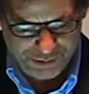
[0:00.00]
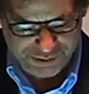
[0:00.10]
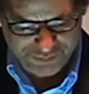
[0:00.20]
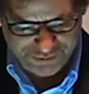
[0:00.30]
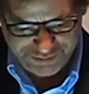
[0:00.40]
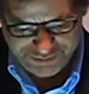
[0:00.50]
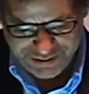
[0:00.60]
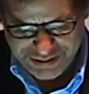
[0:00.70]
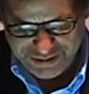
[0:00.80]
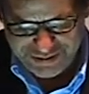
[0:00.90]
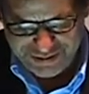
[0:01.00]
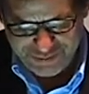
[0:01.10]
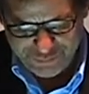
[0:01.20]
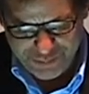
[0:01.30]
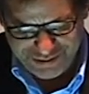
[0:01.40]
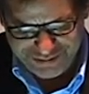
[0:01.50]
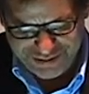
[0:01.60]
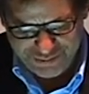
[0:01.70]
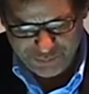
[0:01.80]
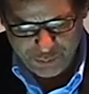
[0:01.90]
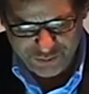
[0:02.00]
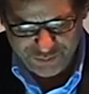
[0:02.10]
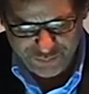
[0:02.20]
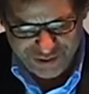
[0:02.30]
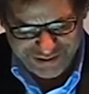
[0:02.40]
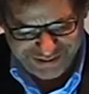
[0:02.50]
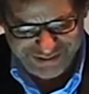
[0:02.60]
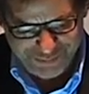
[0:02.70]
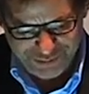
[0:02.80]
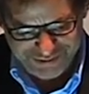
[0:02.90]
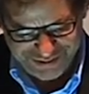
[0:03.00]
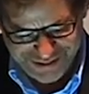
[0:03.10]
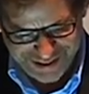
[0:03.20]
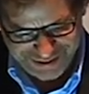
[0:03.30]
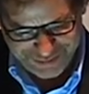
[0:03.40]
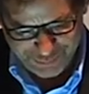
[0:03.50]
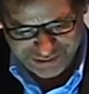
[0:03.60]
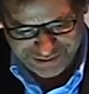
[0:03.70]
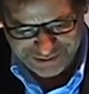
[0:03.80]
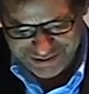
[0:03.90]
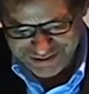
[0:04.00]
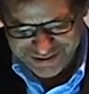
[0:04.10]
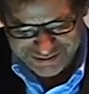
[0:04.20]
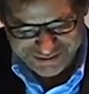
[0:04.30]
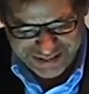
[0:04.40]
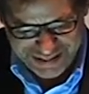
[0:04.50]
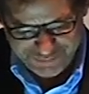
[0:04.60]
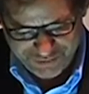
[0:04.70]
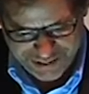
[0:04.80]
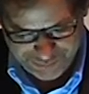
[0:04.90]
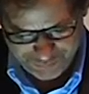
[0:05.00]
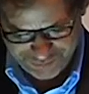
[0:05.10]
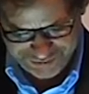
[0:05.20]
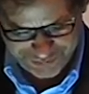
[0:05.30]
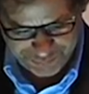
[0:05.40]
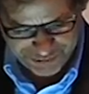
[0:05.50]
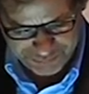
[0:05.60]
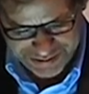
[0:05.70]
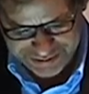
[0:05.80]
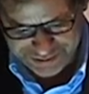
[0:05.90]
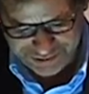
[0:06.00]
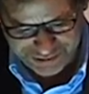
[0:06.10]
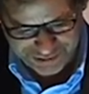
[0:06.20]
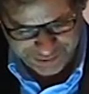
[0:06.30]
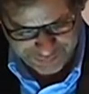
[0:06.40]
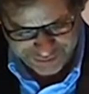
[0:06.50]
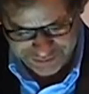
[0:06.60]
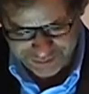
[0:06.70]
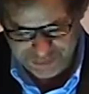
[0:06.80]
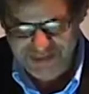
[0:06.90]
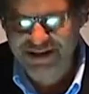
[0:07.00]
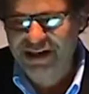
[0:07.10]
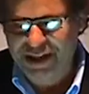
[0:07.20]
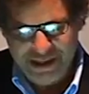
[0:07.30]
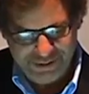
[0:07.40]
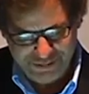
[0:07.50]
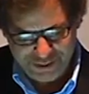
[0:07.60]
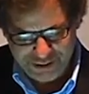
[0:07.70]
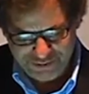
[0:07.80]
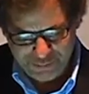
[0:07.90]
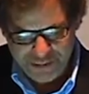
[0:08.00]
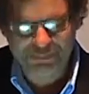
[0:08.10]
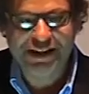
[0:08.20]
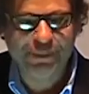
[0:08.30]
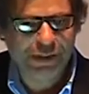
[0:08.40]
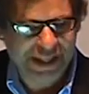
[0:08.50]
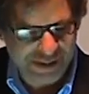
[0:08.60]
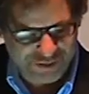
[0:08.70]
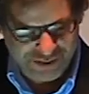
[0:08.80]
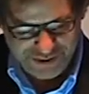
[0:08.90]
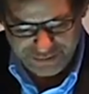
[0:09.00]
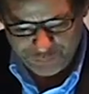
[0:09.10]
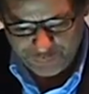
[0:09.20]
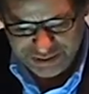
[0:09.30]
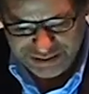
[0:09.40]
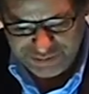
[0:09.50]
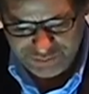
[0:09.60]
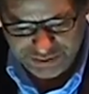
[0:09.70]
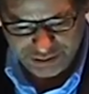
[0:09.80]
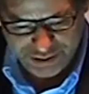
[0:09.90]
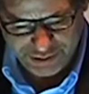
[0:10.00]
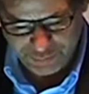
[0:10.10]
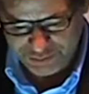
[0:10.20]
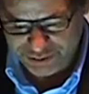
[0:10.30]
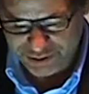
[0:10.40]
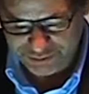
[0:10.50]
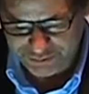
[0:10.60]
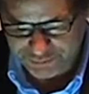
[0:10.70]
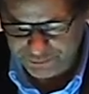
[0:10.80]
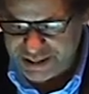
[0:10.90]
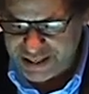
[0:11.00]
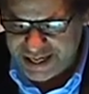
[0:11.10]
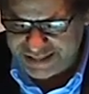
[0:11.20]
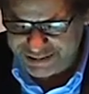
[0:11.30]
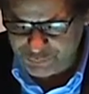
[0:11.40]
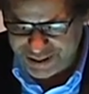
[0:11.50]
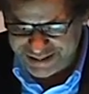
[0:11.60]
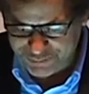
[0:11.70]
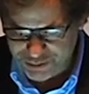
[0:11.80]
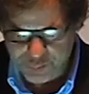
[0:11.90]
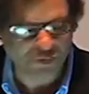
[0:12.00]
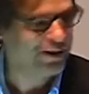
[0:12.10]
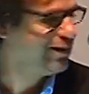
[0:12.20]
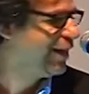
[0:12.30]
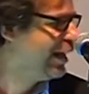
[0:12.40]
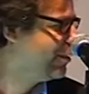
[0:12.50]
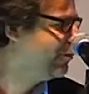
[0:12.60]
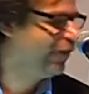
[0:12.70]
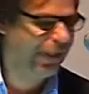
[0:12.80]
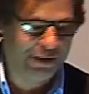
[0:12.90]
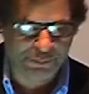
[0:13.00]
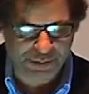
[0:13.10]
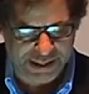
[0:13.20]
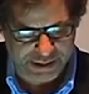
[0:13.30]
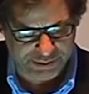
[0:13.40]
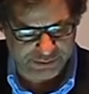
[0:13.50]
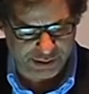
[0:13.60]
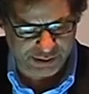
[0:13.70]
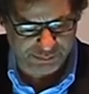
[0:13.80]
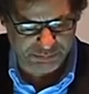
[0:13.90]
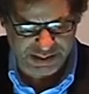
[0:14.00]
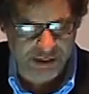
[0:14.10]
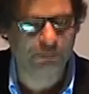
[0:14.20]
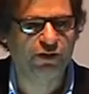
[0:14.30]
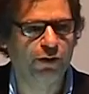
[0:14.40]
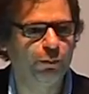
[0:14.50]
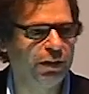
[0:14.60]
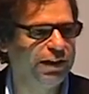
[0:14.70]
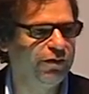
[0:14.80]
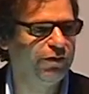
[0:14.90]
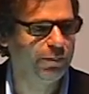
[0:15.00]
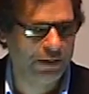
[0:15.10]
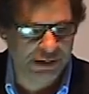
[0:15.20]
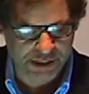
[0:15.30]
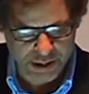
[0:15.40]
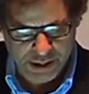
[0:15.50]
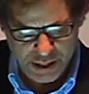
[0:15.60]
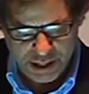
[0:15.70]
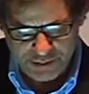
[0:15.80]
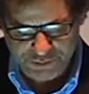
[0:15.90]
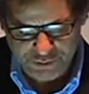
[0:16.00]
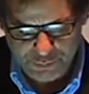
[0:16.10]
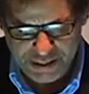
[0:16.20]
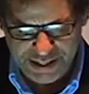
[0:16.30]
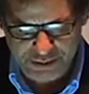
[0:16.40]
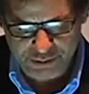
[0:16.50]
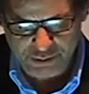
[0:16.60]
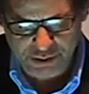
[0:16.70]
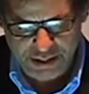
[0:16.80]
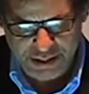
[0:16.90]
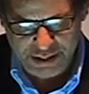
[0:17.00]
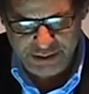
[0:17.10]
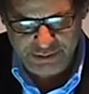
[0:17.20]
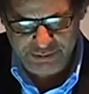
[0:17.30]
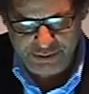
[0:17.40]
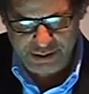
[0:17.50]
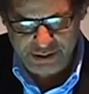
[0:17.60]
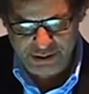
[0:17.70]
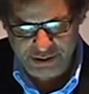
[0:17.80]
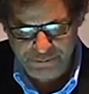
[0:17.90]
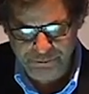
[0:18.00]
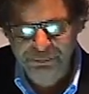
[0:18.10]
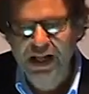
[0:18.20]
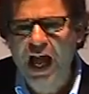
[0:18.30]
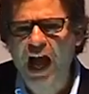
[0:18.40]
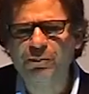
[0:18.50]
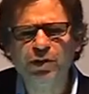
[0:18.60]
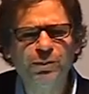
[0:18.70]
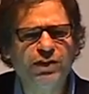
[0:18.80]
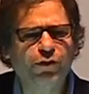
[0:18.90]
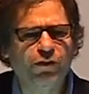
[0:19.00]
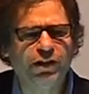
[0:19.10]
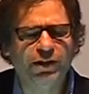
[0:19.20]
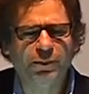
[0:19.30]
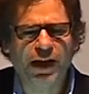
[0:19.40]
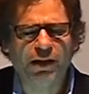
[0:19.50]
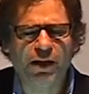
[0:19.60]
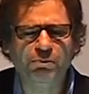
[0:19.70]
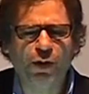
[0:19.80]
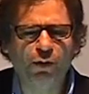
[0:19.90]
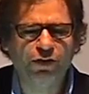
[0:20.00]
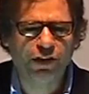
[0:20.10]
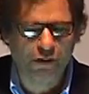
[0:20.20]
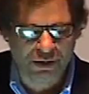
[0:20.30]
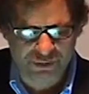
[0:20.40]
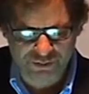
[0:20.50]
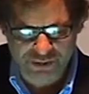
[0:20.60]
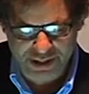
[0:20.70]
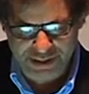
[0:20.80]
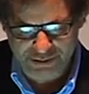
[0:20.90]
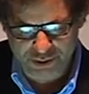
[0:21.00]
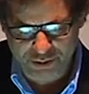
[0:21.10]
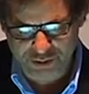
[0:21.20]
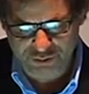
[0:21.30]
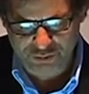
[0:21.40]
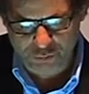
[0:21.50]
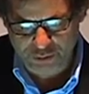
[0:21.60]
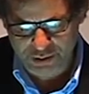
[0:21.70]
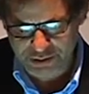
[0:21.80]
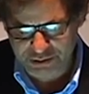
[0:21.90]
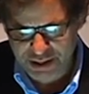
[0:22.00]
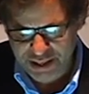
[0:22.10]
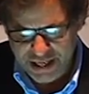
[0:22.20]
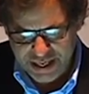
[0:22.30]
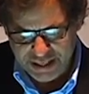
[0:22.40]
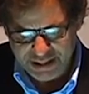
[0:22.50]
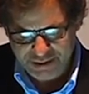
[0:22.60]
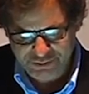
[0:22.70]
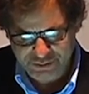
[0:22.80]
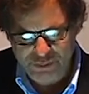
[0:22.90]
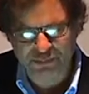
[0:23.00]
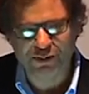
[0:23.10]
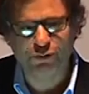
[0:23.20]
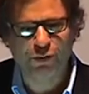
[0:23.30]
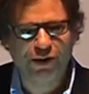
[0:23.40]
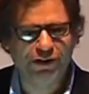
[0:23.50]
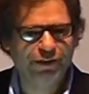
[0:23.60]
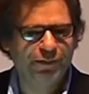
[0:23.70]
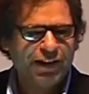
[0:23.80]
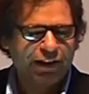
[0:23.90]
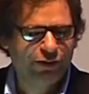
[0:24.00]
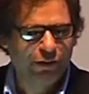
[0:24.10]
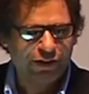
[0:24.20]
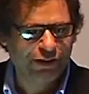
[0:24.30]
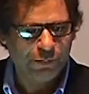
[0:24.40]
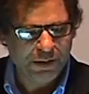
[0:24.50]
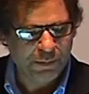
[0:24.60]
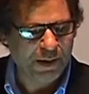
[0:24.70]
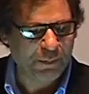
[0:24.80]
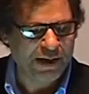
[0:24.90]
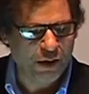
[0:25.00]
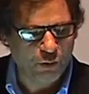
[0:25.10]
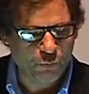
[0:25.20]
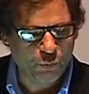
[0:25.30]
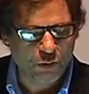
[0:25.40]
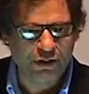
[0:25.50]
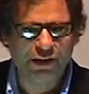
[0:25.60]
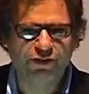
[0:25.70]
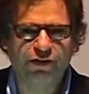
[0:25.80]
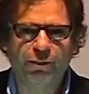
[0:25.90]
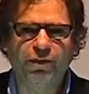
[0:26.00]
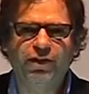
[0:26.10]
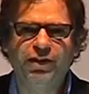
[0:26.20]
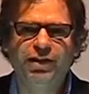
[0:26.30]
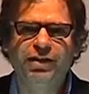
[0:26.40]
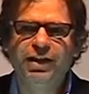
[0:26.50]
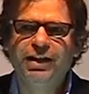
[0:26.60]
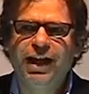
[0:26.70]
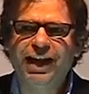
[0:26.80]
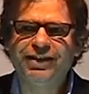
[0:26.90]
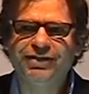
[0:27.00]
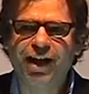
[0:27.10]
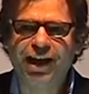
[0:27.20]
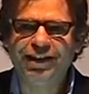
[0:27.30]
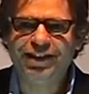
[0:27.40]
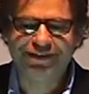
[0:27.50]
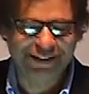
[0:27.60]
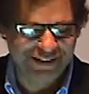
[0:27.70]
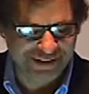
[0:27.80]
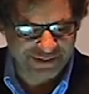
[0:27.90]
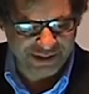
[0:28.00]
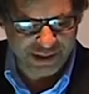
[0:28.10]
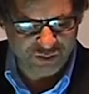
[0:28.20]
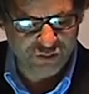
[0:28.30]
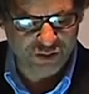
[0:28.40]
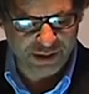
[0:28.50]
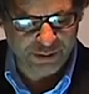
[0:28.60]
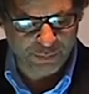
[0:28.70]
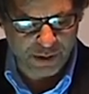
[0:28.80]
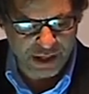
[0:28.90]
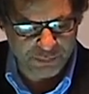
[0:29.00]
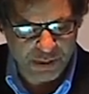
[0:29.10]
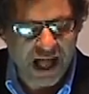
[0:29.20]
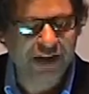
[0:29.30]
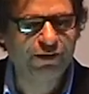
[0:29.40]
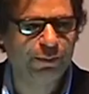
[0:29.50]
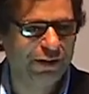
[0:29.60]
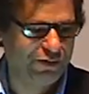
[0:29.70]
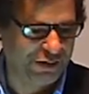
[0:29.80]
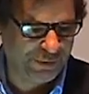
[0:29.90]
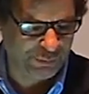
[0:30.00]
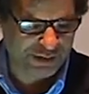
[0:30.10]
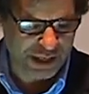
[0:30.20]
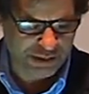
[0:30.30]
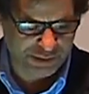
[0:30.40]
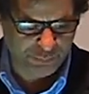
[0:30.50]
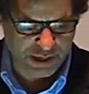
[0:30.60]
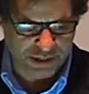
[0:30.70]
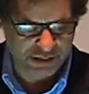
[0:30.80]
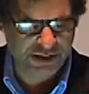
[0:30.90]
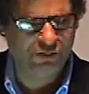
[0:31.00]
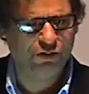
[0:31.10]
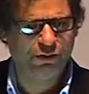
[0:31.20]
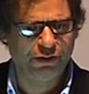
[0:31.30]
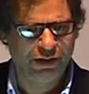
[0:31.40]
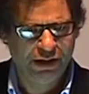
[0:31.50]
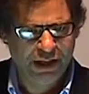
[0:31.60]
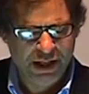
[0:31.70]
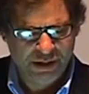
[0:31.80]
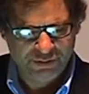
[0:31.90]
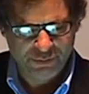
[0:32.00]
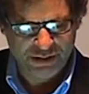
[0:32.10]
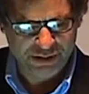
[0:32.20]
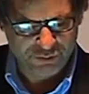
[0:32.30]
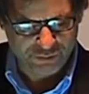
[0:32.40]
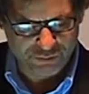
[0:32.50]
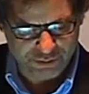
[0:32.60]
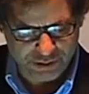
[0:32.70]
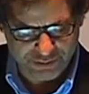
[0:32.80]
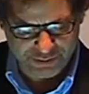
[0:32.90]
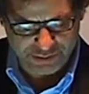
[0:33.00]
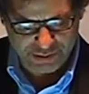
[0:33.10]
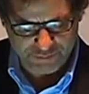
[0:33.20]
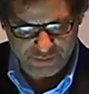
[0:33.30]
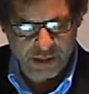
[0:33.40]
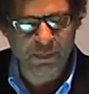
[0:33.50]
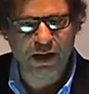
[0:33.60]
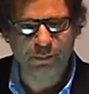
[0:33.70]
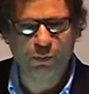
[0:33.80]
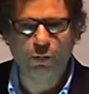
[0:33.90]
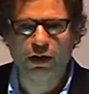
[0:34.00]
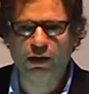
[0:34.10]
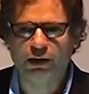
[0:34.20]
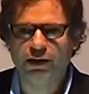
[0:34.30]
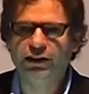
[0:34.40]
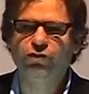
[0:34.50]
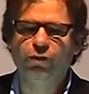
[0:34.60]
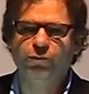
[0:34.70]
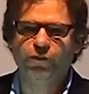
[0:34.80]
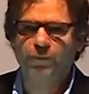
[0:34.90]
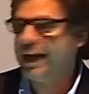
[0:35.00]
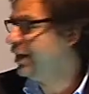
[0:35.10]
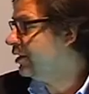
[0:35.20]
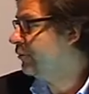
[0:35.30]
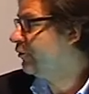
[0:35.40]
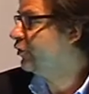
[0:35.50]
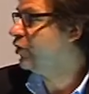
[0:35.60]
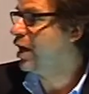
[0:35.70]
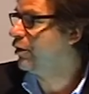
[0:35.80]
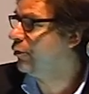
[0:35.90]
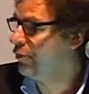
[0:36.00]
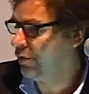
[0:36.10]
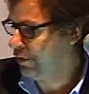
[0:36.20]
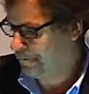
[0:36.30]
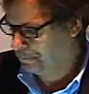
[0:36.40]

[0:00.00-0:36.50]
I never think of myself. I'm always afraid like somebody's going to ask me to save them or something medically, and I'm just I don't know. I somehow, being a PhD, I never really feel like I'm a doctor. Anyway, I want to thank Philip, and I'm so pleased to be on this panel, and I'm going to be talking about, I'm both an artist and an art historian, and so I'm going to try to talk a little bit about my own work and some of the anxieties I think that I share, possibly shared with Colleen Browning, and certainly some of the issues that I think have come up in terms of painting and photography.